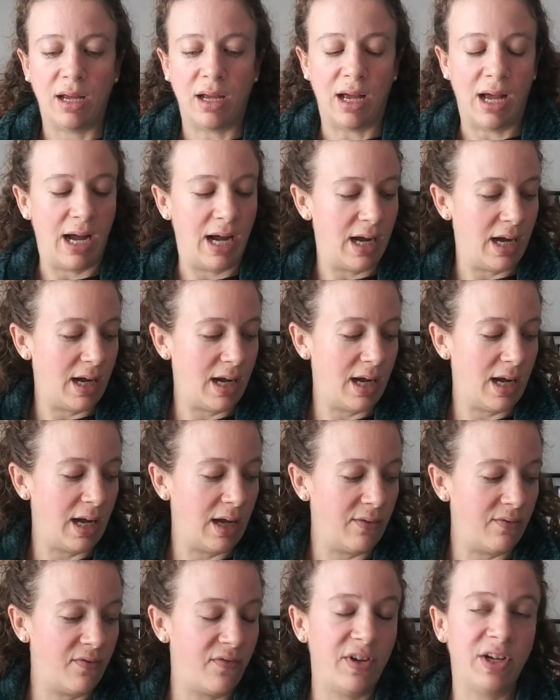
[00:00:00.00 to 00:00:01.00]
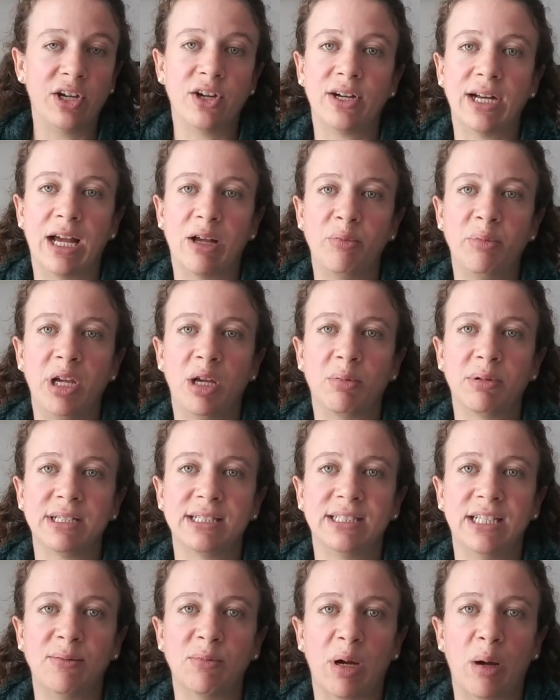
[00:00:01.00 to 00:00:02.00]
I figured I'll be able to
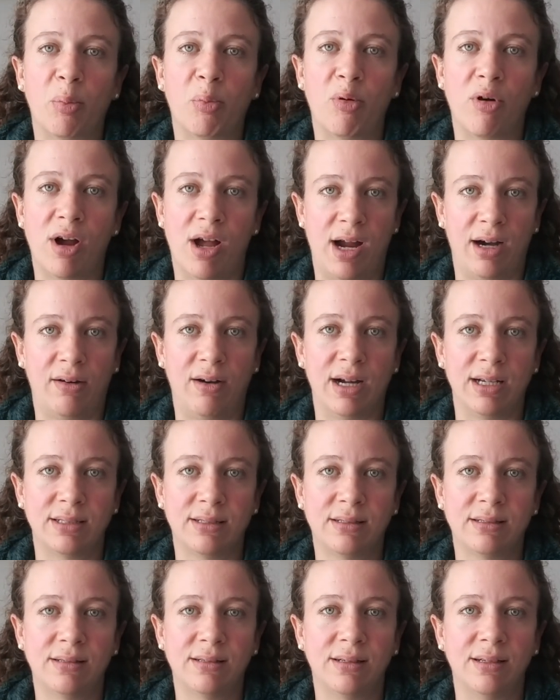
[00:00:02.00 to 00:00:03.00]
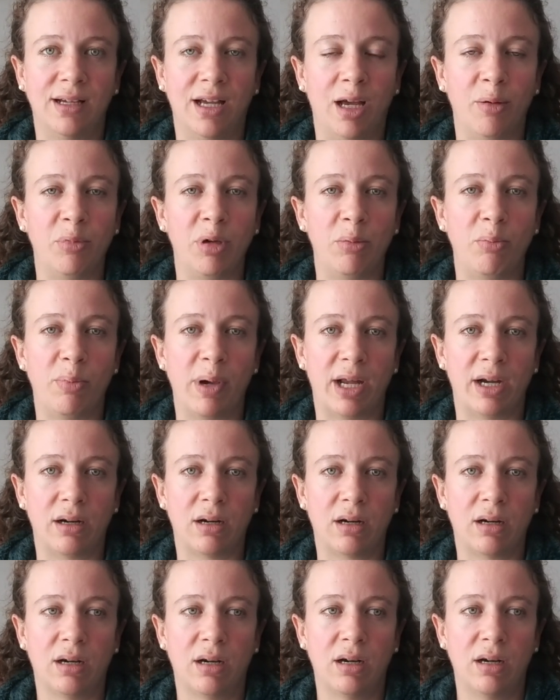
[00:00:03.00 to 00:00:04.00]
see my progress a bit
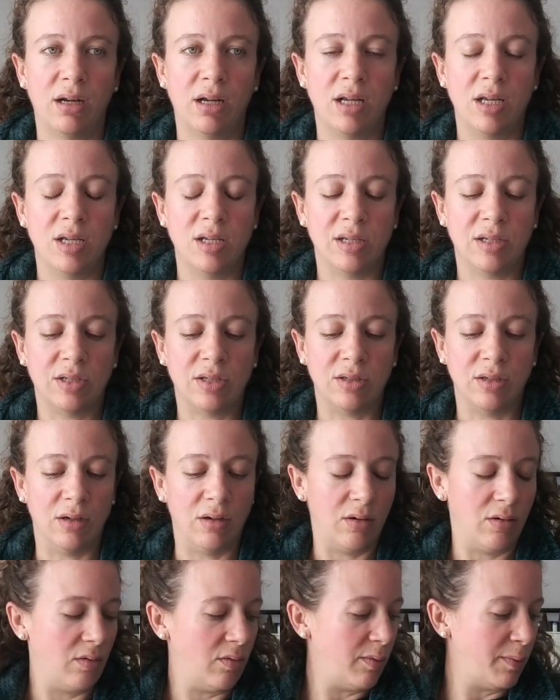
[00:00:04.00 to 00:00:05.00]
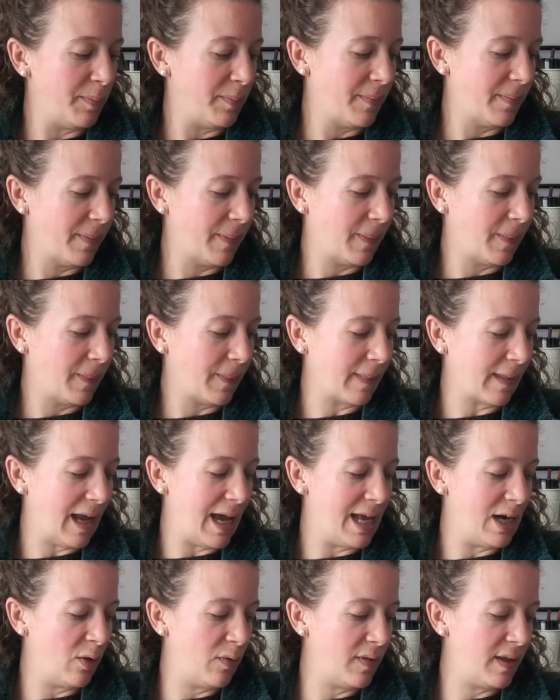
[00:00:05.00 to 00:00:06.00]
better. So I
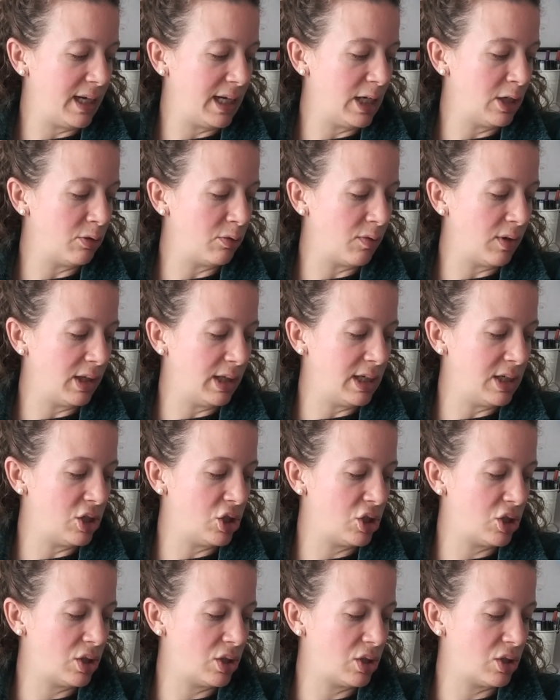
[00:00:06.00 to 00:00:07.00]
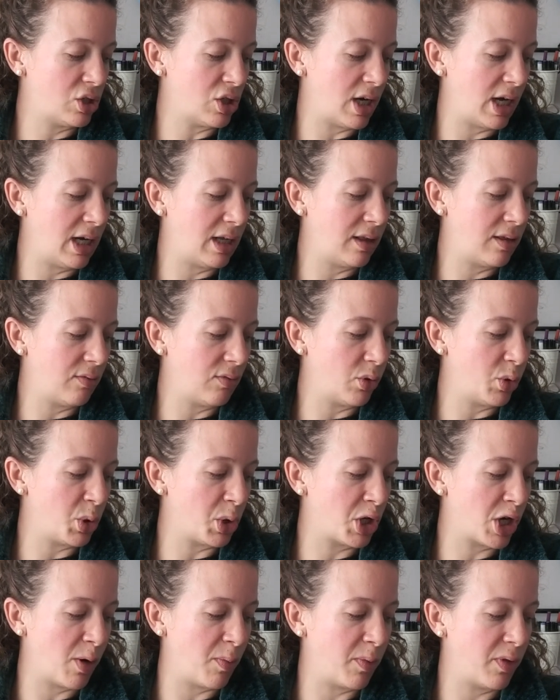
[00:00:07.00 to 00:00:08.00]
don't think it'll really shine through or
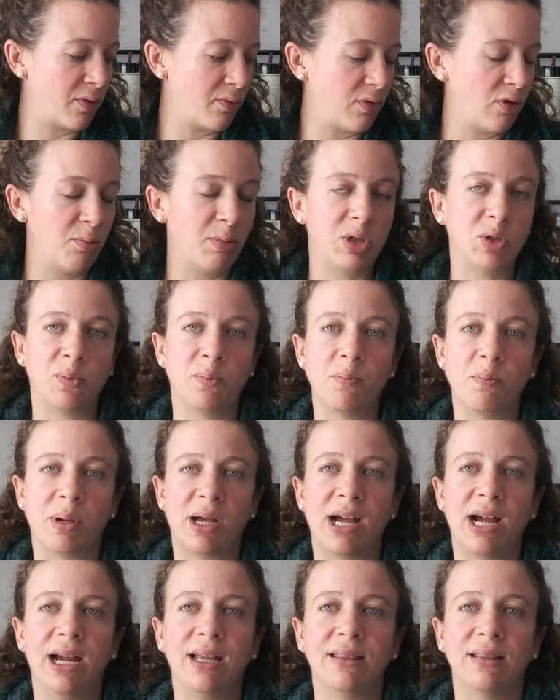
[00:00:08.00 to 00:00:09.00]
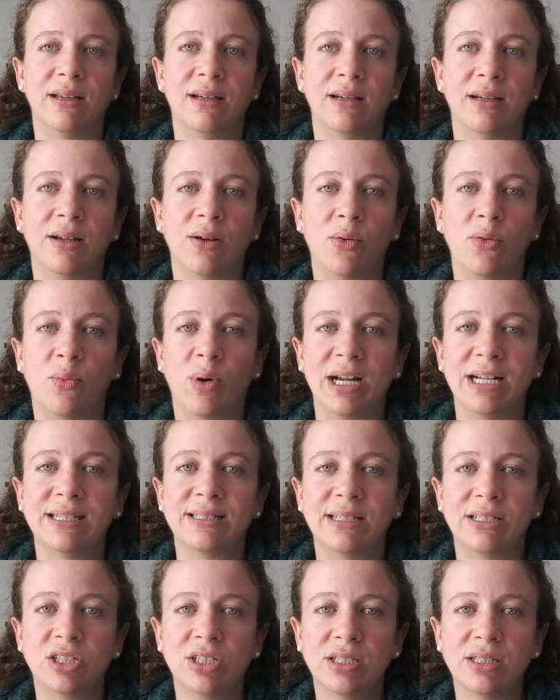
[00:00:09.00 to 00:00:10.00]
come through behind the white
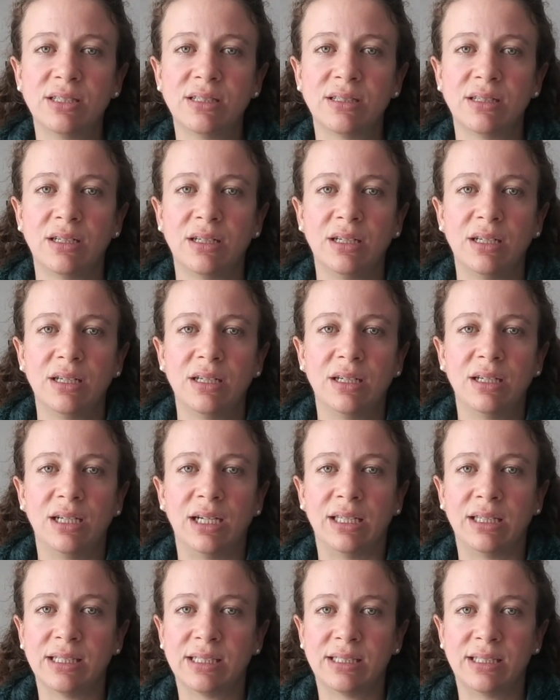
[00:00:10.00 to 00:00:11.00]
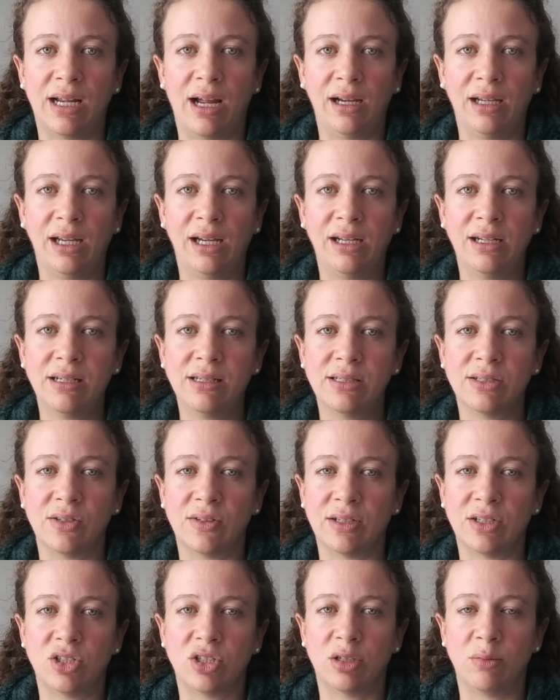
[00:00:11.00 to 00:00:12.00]
stitches and the stocking, so
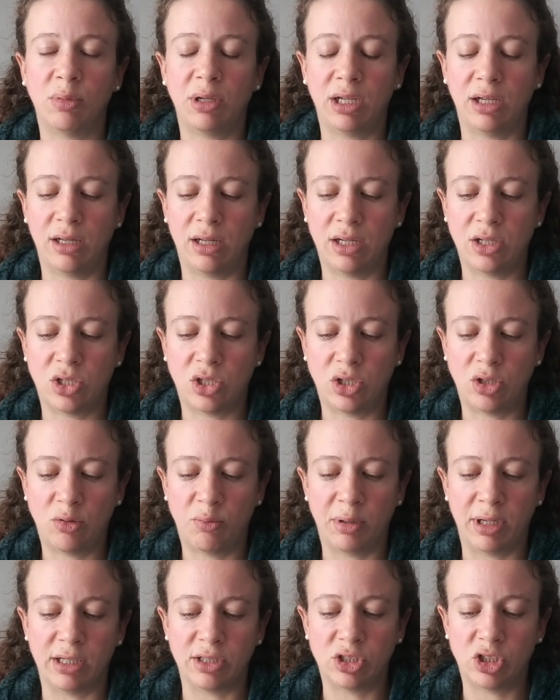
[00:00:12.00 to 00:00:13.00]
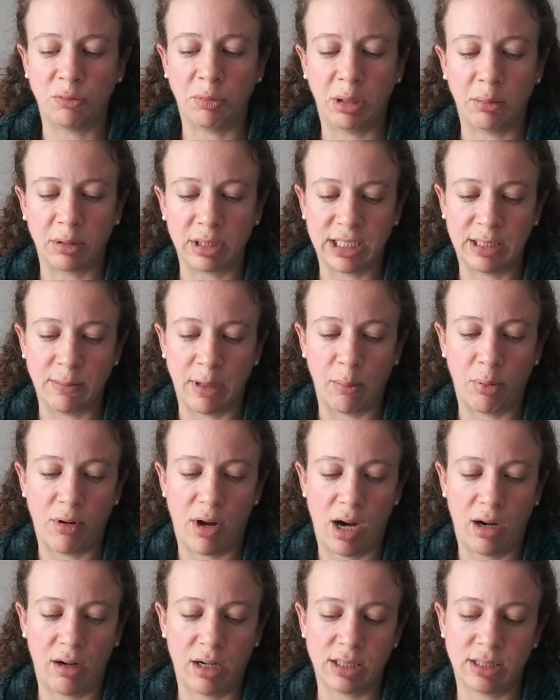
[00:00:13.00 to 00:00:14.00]
that shouldn't be an issue, but I'll still be able to see my
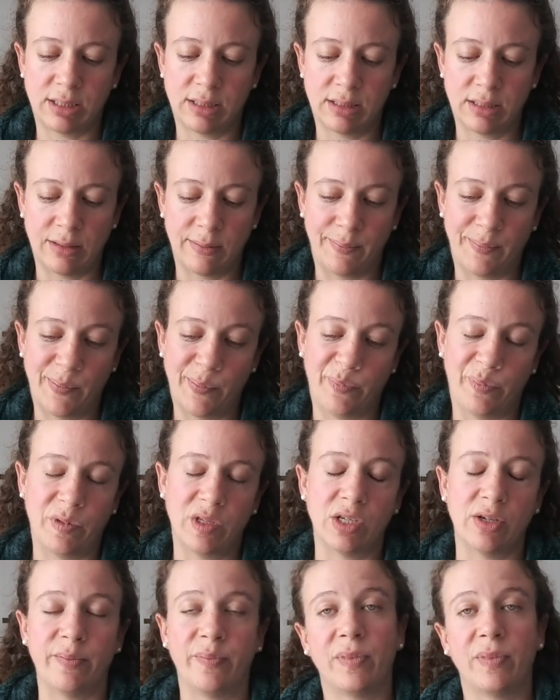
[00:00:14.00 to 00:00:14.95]
progress. So,